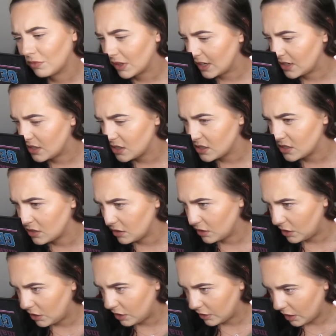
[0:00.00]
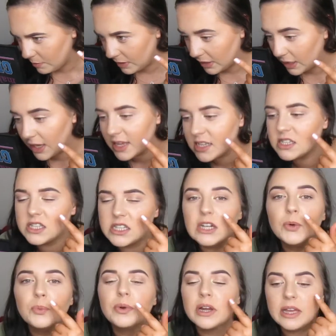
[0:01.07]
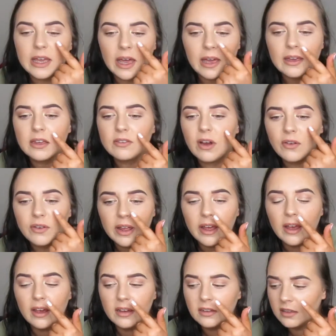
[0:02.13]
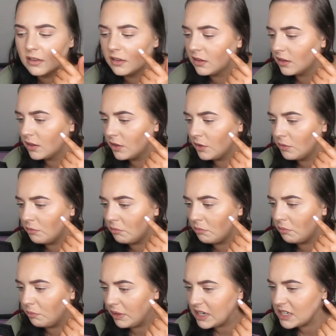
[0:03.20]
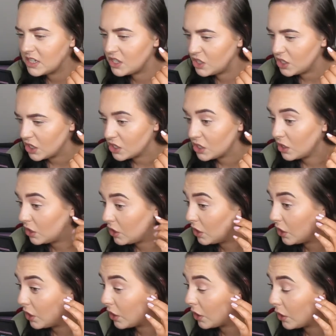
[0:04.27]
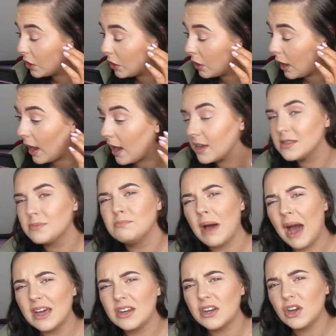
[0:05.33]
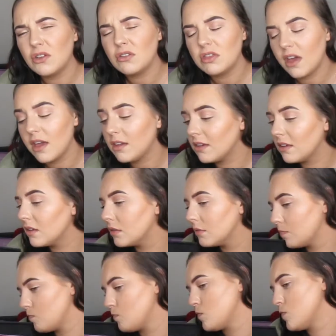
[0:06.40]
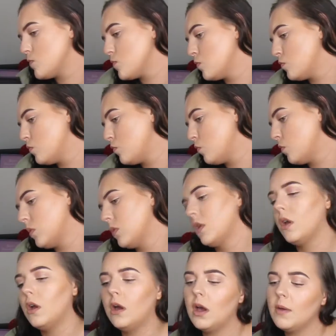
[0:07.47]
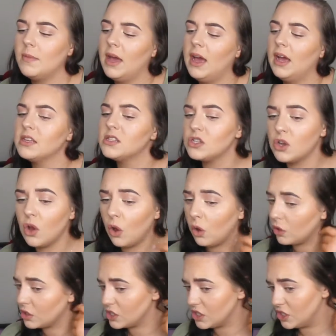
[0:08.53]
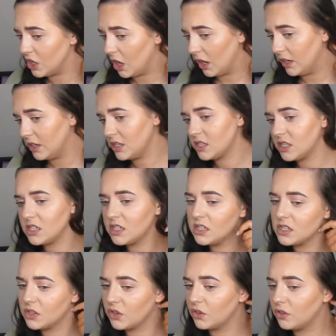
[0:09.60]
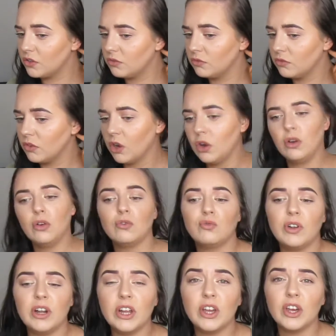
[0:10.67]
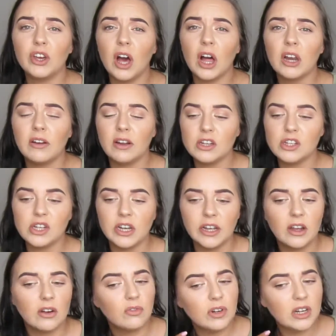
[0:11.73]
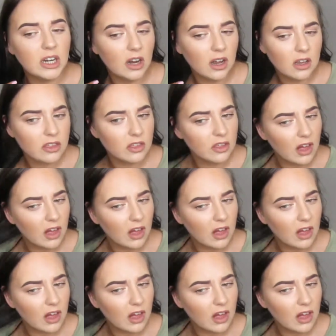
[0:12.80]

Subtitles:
It doesn't look, I mean it is still pretty cakey around here, but it doesn't look as bad, I don't think. Hasn't oxidised. It's a really good colour actually, I really like the